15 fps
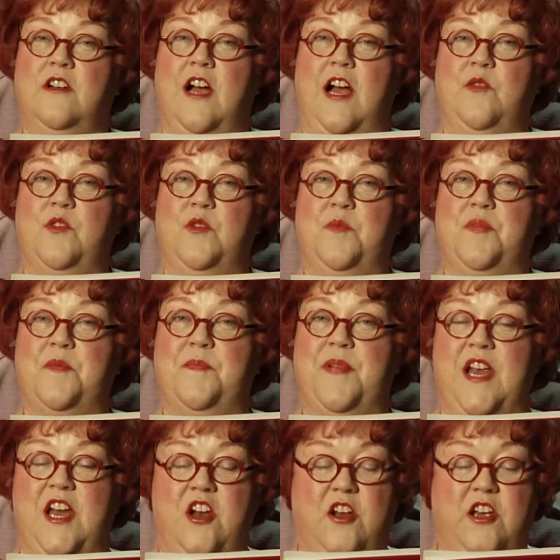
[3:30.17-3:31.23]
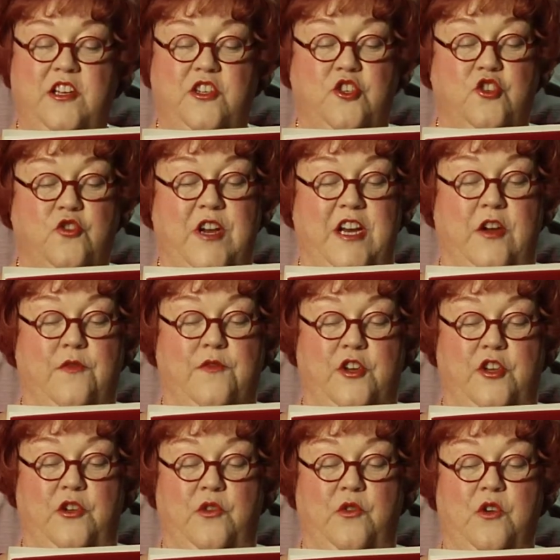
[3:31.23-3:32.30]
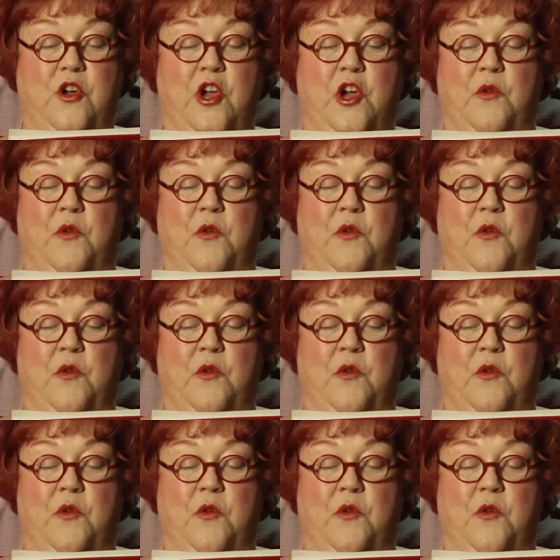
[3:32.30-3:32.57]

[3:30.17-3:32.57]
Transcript: I will prepare a drink for you,